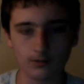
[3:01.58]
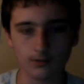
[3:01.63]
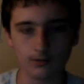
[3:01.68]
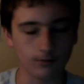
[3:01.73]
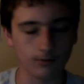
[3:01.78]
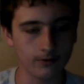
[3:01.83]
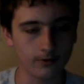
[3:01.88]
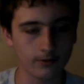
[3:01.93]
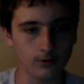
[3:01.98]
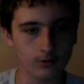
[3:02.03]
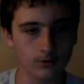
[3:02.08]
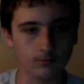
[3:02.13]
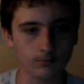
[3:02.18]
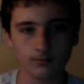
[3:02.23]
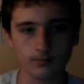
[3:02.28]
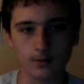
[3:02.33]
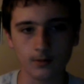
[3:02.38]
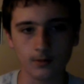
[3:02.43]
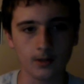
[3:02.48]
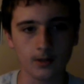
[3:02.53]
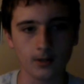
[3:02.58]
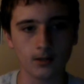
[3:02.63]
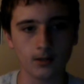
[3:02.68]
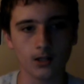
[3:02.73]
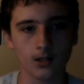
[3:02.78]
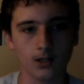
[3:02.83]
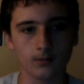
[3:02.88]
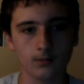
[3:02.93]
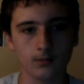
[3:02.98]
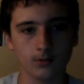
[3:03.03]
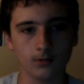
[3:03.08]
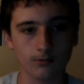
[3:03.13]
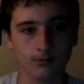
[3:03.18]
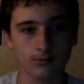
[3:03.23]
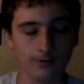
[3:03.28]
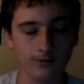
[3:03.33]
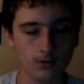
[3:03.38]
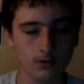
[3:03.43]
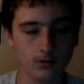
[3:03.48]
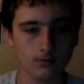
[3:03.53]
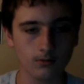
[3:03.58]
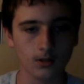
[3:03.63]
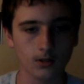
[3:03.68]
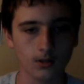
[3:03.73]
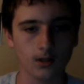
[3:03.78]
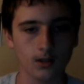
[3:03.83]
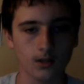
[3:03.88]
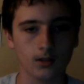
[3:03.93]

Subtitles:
the review. My bad. The review,